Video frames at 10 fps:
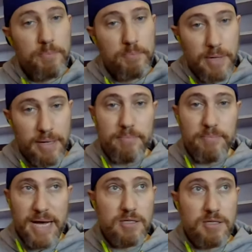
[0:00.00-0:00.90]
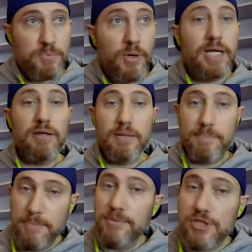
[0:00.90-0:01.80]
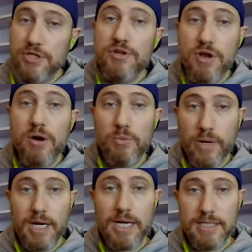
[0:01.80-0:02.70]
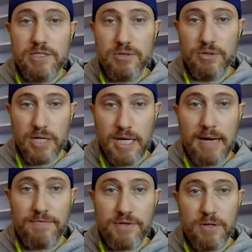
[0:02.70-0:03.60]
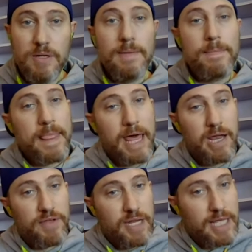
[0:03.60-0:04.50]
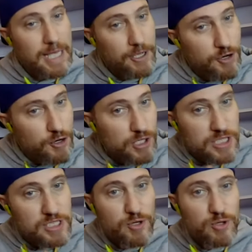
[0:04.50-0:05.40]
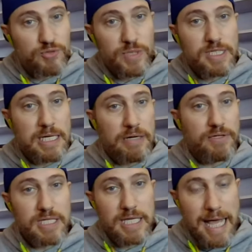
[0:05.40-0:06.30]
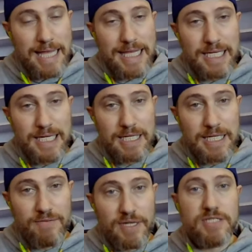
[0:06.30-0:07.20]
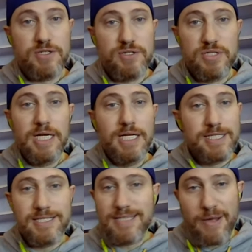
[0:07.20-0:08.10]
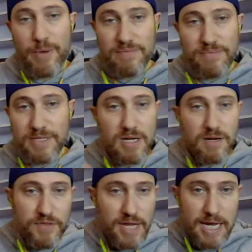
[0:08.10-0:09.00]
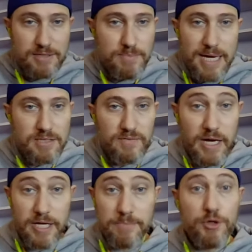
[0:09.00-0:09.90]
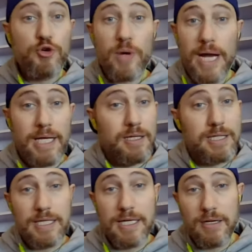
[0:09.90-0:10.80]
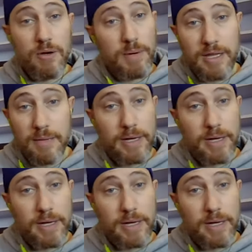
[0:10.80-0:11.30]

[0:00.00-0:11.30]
But back to the point, people should know what it is they're looking after. And if it encourages those resellers and the investors to stay away from the stuff that has massive volume, great, let the kid go buy that